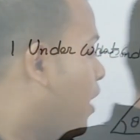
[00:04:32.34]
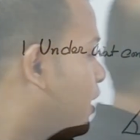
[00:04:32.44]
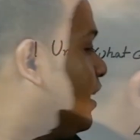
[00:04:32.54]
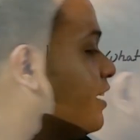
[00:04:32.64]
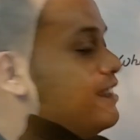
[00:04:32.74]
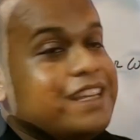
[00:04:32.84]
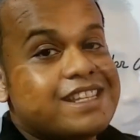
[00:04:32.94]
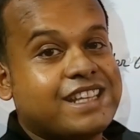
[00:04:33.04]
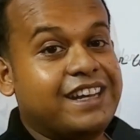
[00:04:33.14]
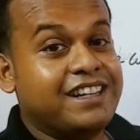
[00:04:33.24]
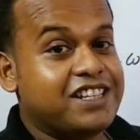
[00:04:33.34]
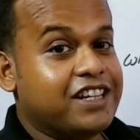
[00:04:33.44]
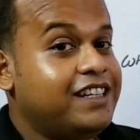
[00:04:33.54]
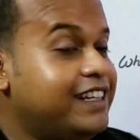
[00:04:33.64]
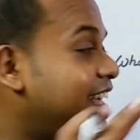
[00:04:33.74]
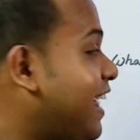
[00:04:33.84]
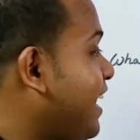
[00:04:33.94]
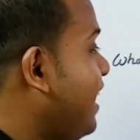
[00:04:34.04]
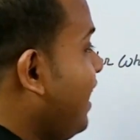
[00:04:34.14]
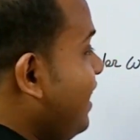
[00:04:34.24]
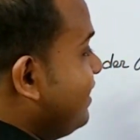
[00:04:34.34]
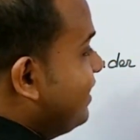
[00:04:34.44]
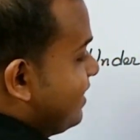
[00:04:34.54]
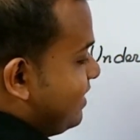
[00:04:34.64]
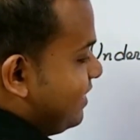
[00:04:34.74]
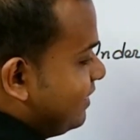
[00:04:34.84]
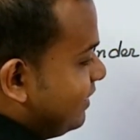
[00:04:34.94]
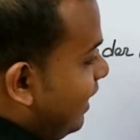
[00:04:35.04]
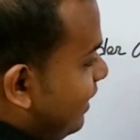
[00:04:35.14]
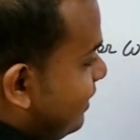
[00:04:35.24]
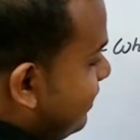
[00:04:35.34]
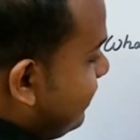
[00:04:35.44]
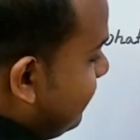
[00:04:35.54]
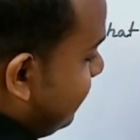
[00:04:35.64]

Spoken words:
under this condition, can I write this? That